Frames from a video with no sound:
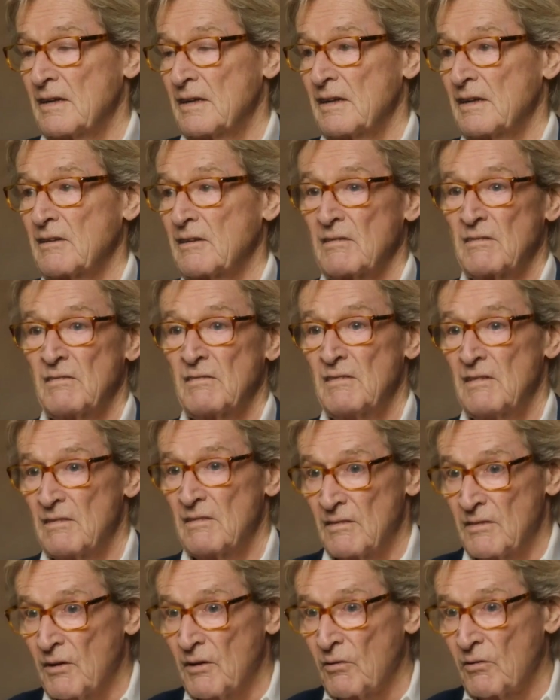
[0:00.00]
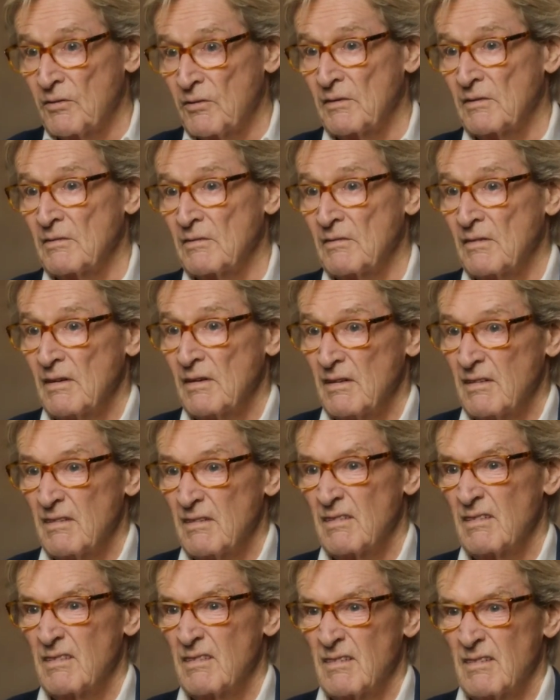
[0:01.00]
a little northern
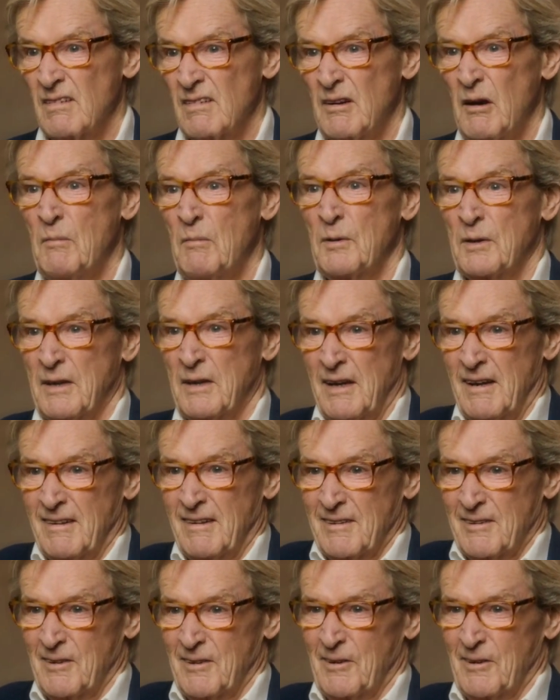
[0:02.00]
comedy, I